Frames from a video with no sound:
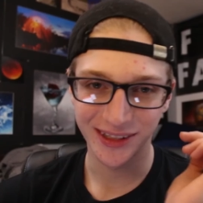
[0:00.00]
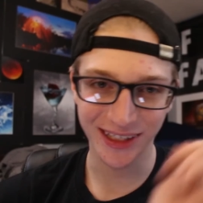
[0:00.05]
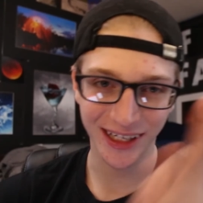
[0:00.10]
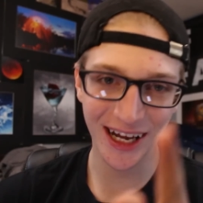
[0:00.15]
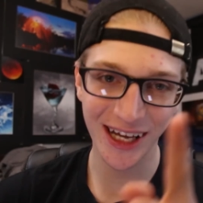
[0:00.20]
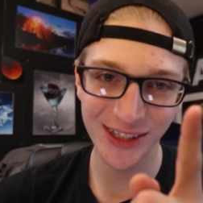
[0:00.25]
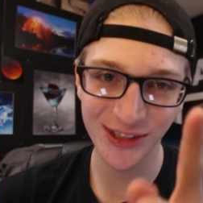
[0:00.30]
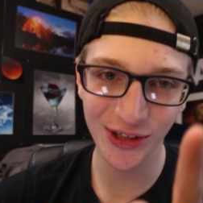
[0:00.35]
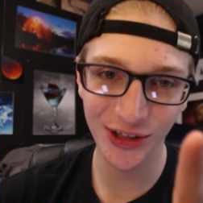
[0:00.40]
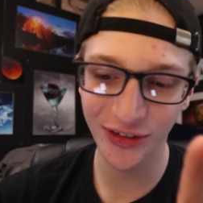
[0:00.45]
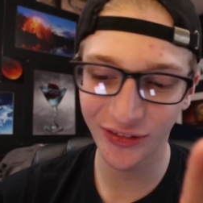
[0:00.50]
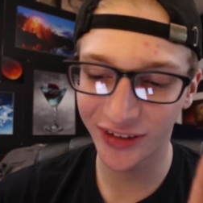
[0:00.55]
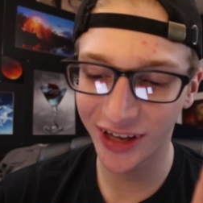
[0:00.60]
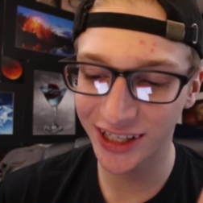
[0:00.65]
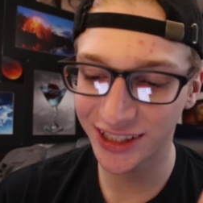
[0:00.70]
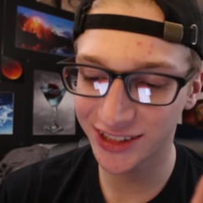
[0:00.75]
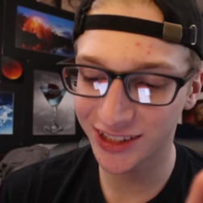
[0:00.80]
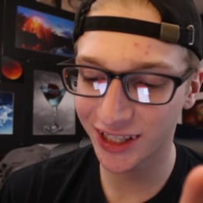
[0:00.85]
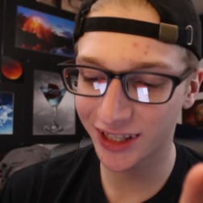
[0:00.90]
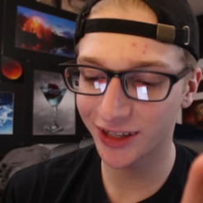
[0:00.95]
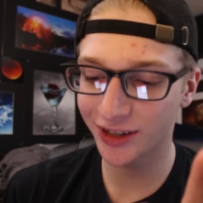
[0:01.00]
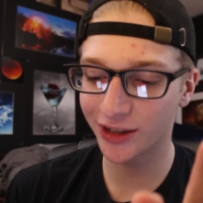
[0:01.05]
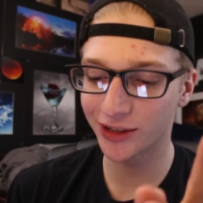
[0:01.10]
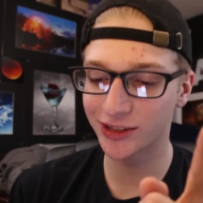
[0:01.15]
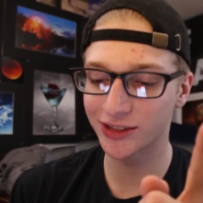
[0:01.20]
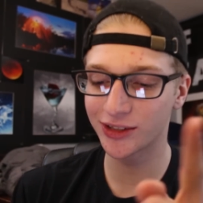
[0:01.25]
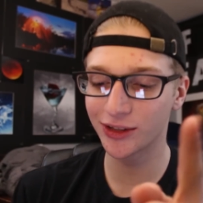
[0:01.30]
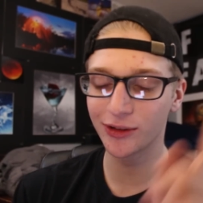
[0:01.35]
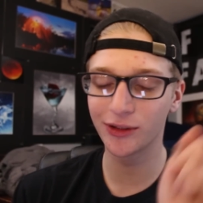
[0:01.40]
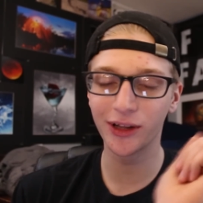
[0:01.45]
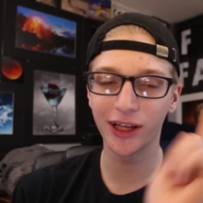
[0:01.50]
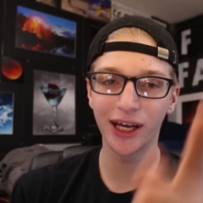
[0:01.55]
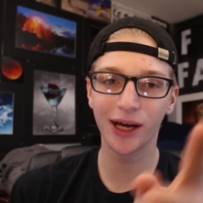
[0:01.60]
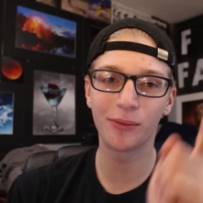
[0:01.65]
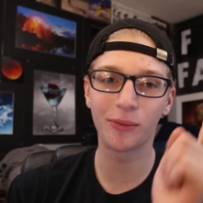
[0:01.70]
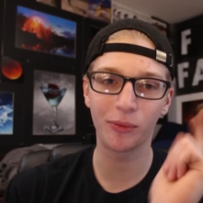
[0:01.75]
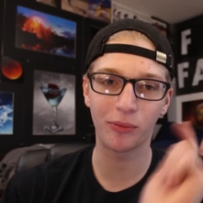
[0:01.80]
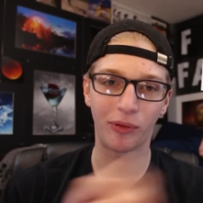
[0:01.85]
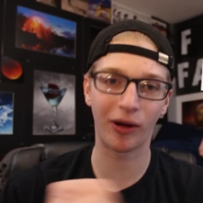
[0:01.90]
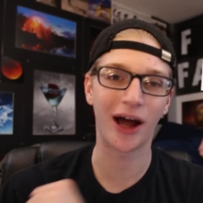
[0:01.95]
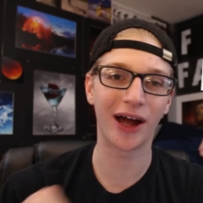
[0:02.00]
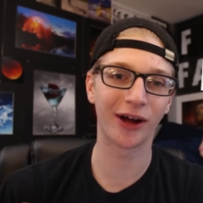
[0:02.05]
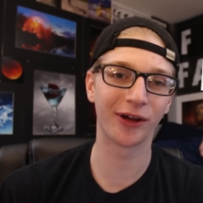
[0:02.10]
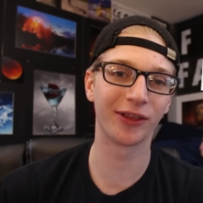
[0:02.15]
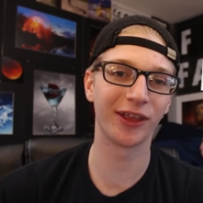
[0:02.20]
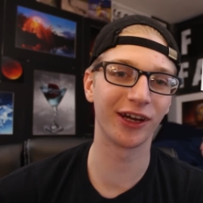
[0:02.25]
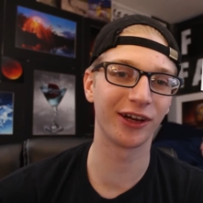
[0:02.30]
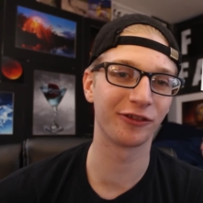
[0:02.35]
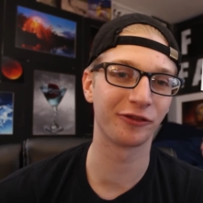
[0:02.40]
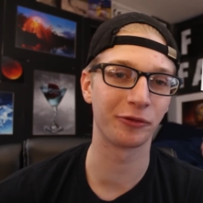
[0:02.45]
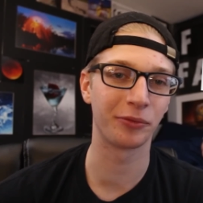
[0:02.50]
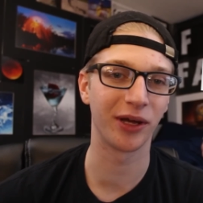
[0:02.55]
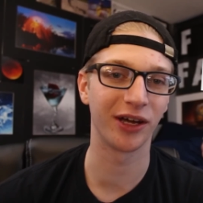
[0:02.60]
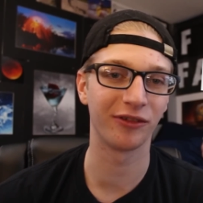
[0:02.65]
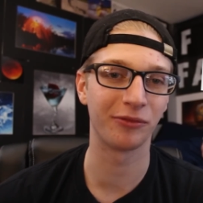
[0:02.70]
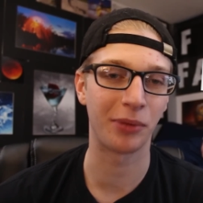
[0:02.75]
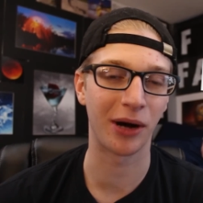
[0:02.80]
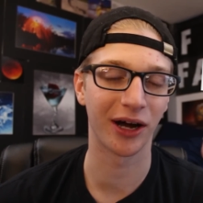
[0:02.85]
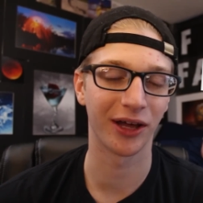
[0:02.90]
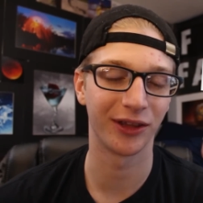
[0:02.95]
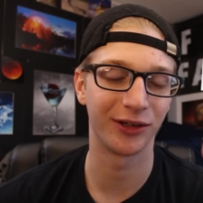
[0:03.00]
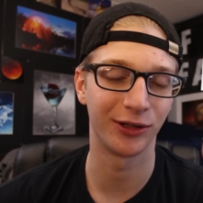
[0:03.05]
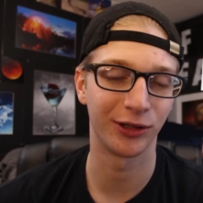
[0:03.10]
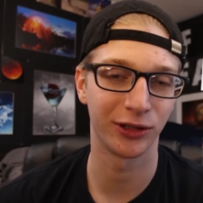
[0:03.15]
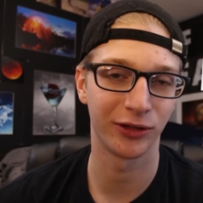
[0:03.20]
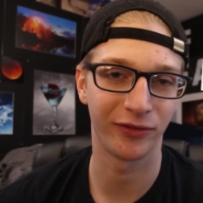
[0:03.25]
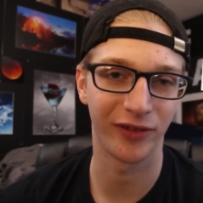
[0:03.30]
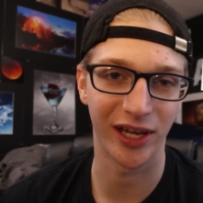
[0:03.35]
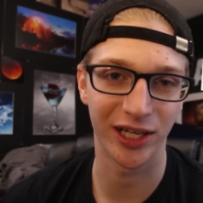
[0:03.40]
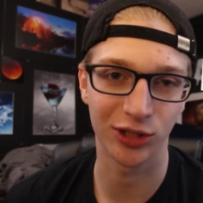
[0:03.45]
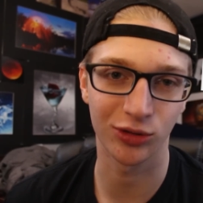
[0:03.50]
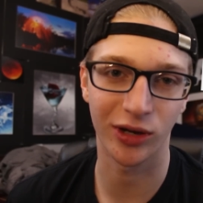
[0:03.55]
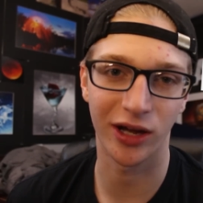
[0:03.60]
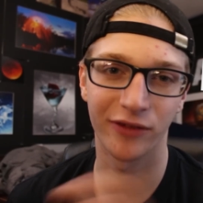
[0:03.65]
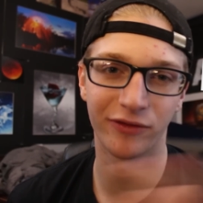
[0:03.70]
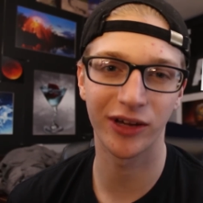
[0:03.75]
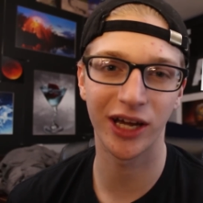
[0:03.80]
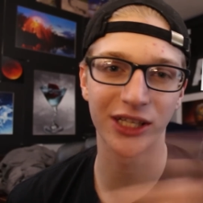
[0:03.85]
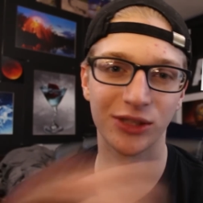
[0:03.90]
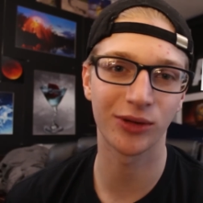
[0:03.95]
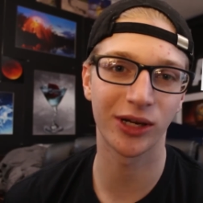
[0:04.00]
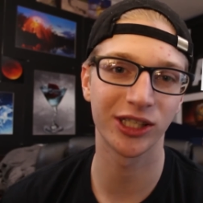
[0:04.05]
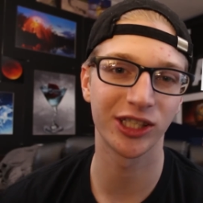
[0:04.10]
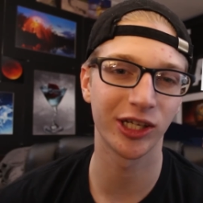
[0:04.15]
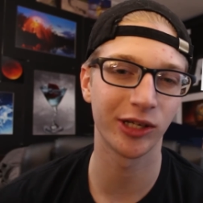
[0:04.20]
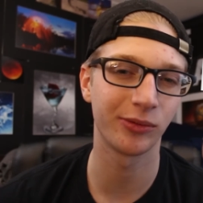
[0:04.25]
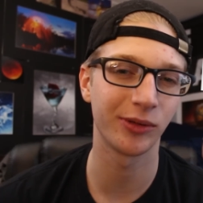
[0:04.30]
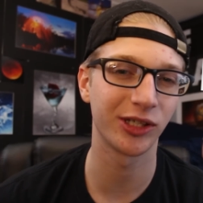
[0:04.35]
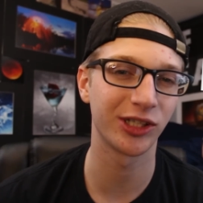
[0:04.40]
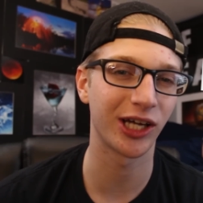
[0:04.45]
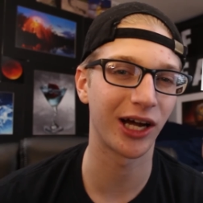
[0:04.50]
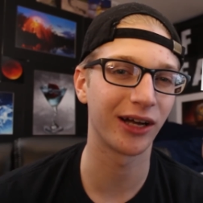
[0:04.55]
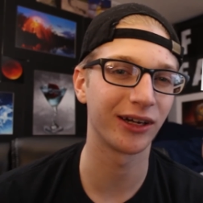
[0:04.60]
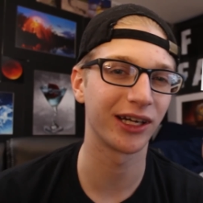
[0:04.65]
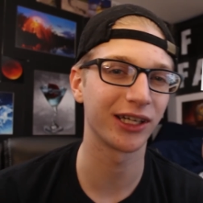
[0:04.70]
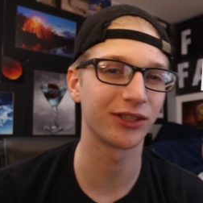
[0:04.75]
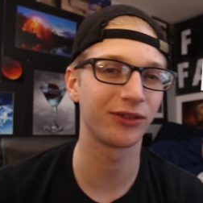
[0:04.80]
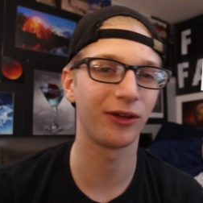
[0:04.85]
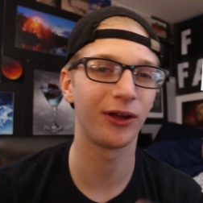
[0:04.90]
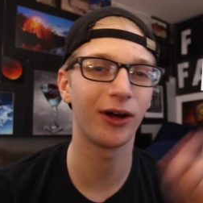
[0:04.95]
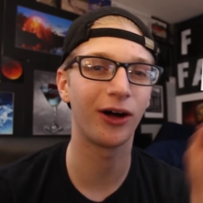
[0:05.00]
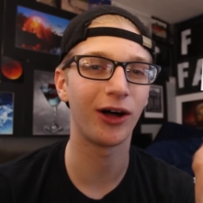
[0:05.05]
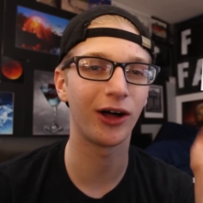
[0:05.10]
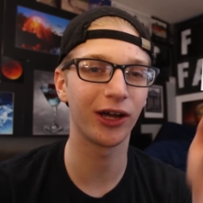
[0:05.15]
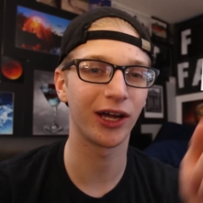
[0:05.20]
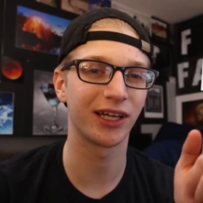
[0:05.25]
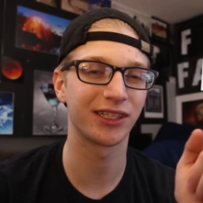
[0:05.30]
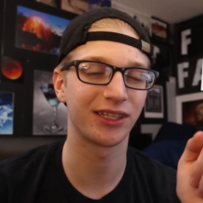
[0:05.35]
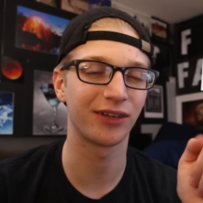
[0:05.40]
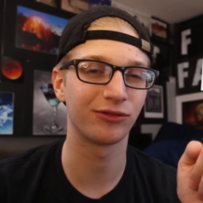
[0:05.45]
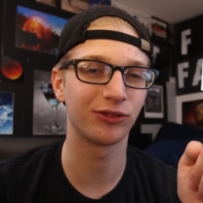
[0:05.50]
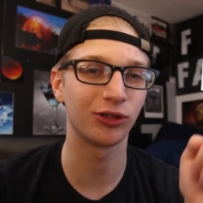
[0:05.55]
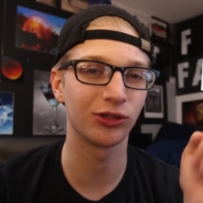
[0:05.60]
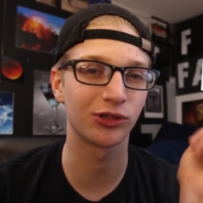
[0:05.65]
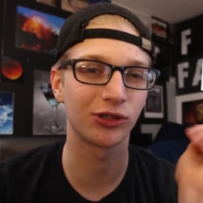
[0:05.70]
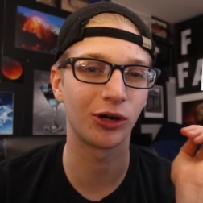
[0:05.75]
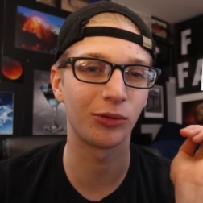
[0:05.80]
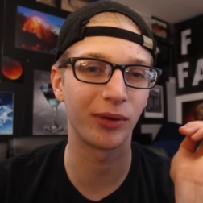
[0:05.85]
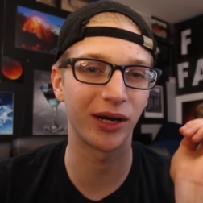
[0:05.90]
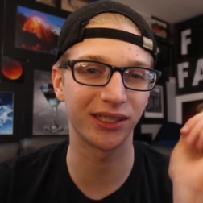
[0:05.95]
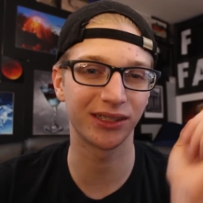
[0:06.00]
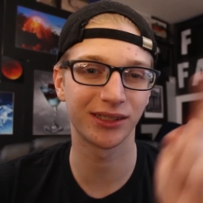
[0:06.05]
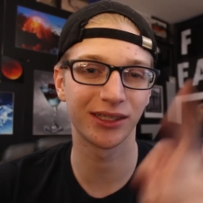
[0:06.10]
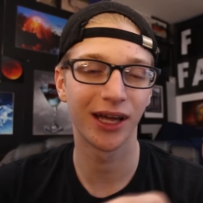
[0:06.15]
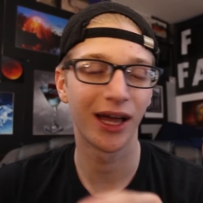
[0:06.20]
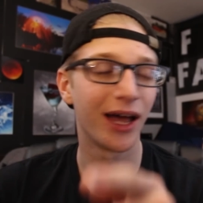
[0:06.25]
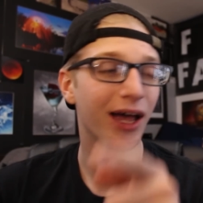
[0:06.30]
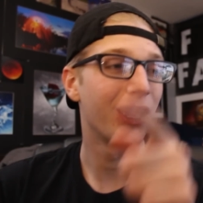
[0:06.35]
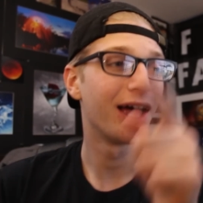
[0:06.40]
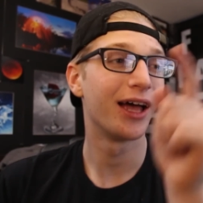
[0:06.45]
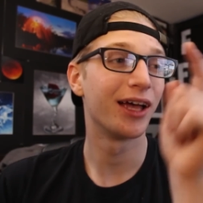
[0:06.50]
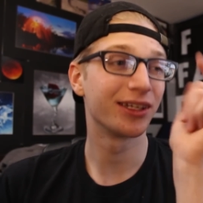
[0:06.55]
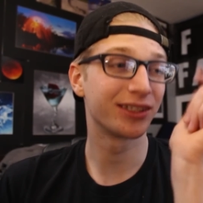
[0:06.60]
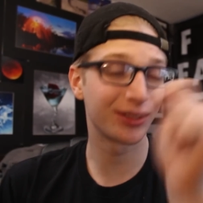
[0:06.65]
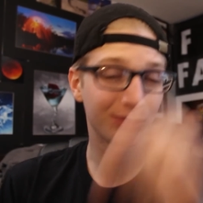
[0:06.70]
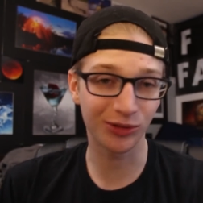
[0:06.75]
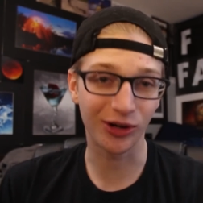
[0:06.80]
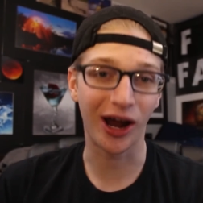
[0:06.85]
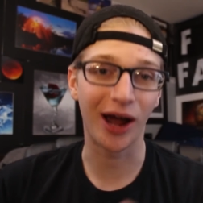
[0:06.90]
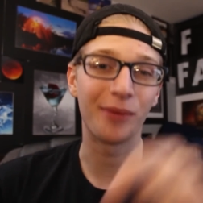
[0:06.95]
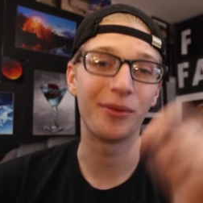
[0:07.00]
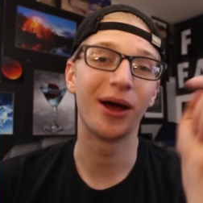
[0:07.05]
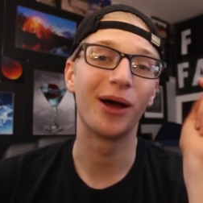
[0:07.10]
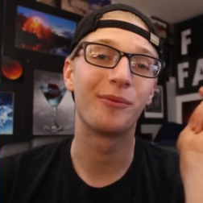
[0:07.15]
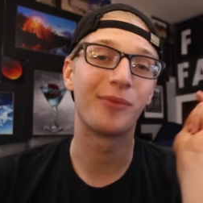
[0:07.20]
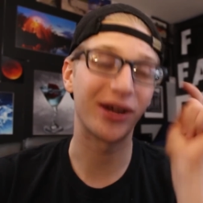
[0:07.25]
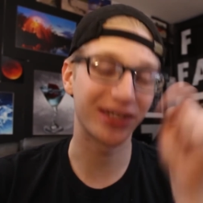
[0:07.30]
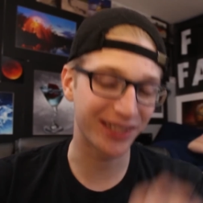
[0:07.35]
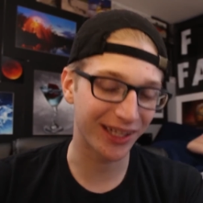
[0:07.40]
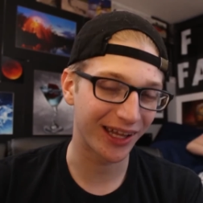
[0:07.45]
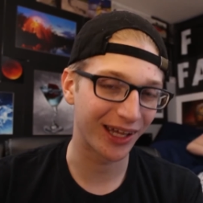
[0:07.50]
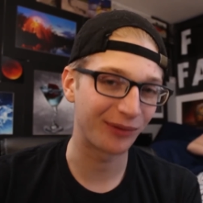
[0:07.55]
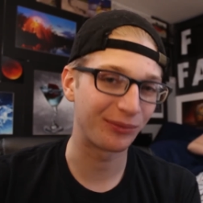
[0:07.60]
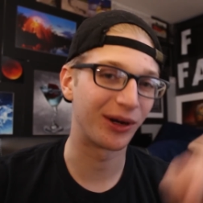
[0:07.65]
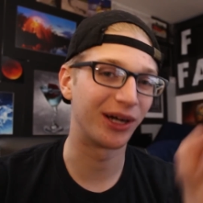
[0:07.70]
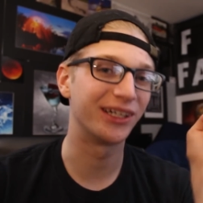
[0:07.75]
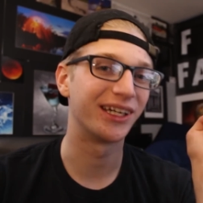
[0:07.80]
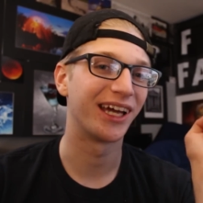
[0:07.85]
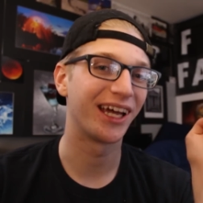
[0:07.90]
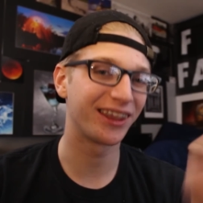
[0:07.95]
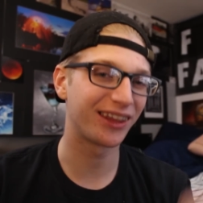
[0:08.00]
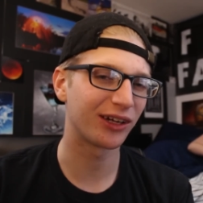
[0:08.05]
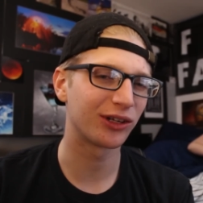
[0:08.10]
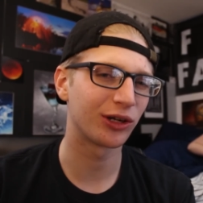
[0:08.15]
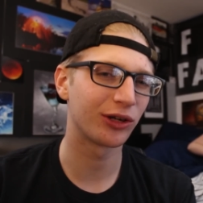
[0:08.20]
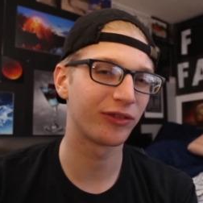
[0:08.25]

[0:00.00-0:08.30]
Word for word: Today's notification shout out goes to Liam Pryor. Thank you for being a part of the notification bro. If you guys want to be shout out next video, all you guys have to do is go press subscribe, press the like button, hit that